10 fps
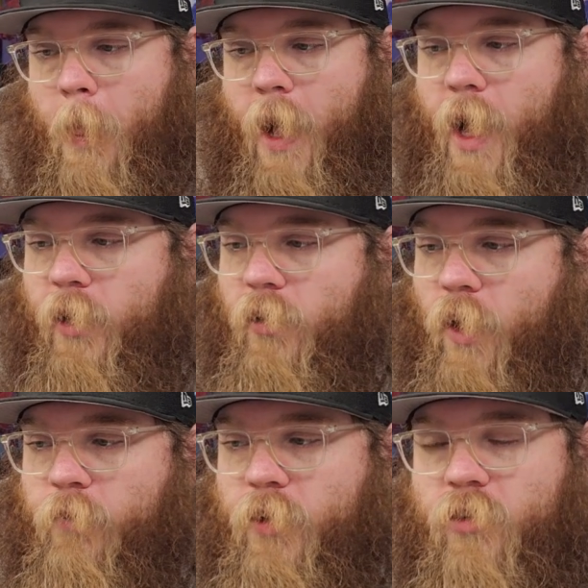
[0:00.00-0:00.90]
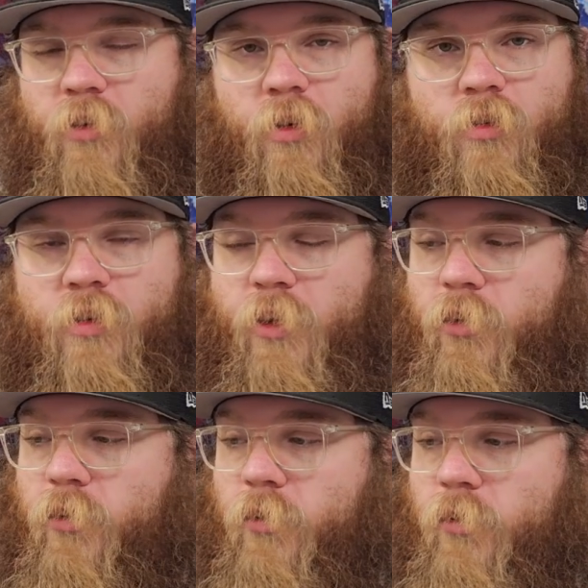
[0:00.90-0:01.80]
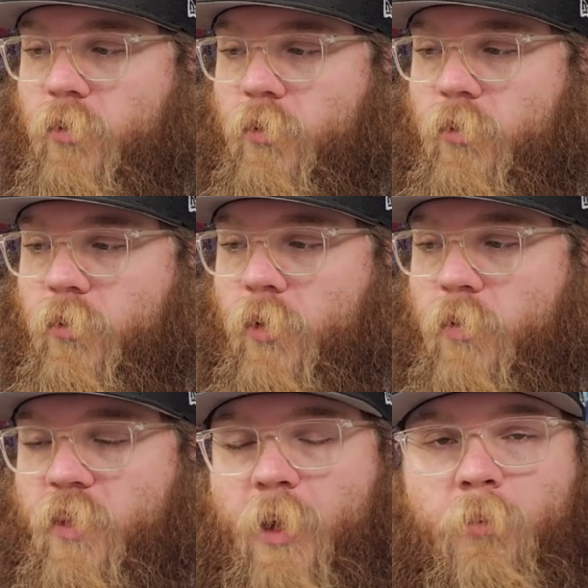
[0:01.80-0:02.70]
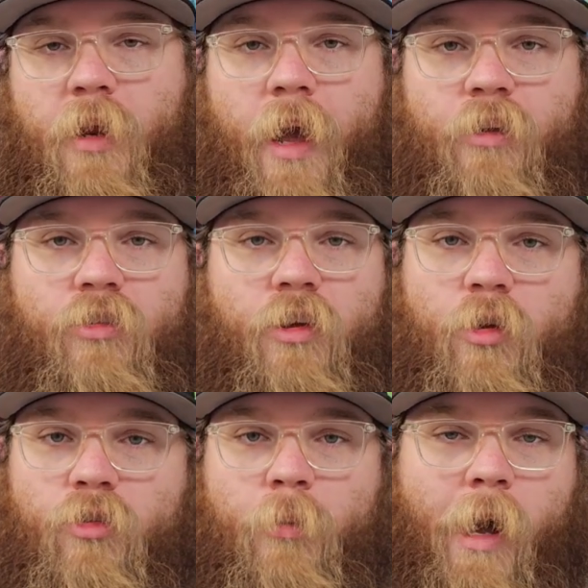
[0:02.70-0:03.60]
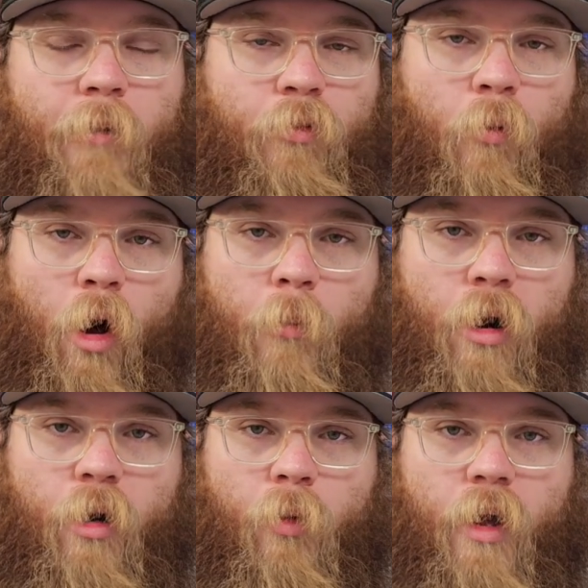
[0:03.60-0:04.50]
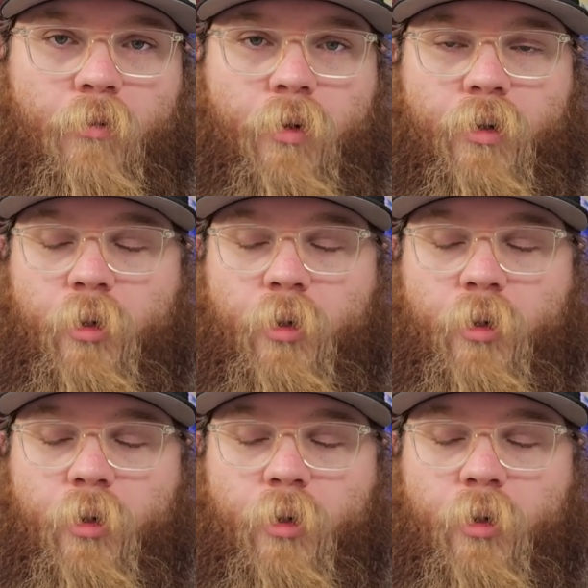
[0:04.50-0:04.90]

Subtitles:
I love these little sealed theme decks. You used to buy them from Walmart or whatever, and